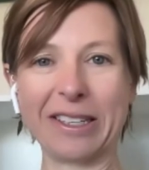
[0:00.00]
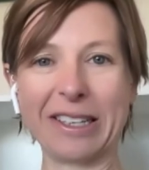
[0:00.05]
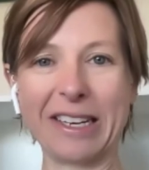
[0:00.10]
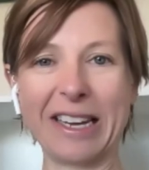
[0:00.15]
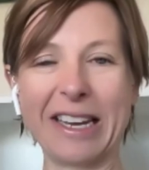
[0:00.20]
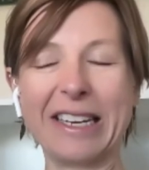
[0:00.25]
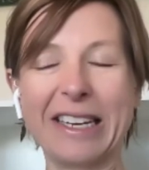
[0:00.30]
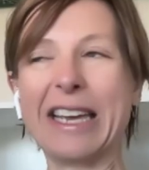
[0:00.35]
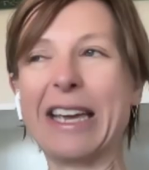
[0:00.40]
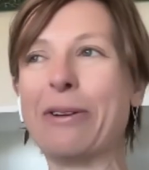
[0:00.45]

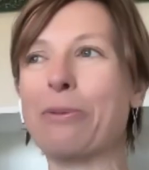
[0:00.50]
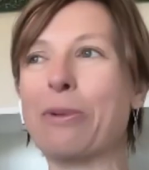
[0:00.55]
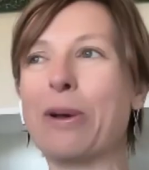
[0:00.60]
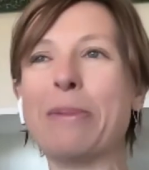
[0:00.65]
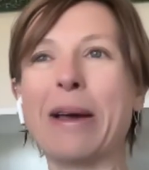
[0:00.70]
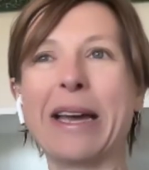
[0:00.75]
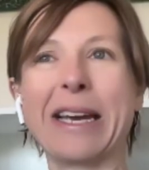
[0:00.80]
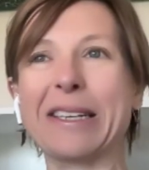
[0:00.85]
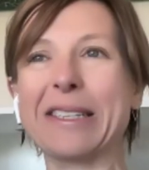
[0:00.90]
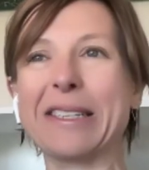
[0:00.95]
Again, we
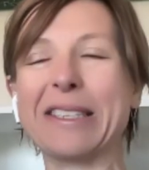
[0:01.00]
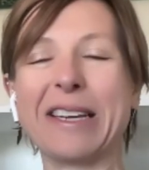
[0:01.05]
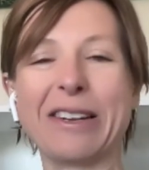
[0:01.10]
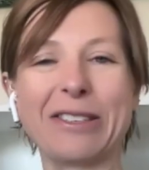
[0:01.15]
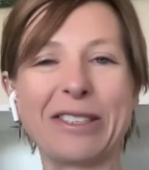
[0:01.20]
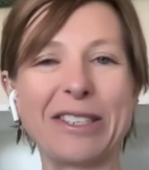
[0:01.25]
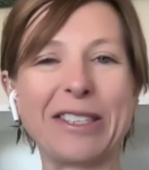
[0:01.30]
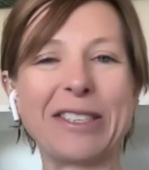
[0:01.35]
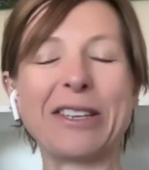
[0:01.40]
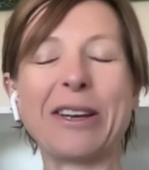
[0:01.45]
make yeah. it
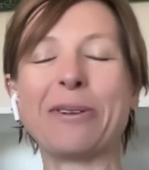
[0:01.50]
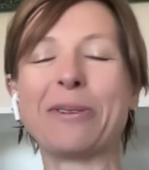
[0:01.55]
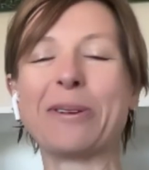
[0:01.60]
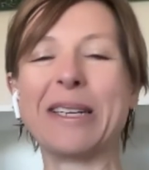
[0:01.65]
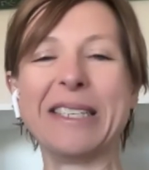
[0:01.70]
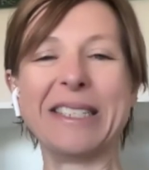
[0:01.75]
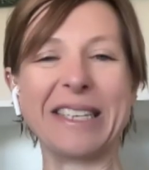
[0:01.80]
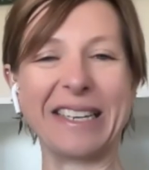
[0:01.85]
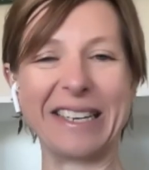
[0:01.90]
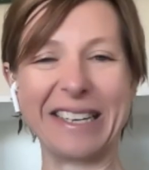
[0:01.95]
sound so
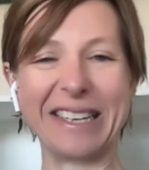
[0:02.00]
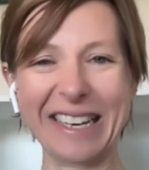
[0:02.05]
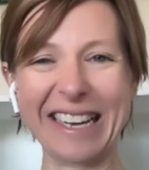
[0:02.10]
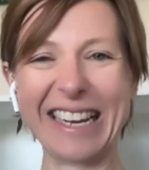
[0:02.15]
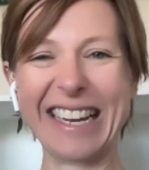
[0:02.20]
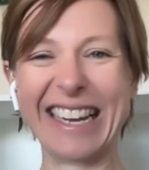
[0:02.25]
easy.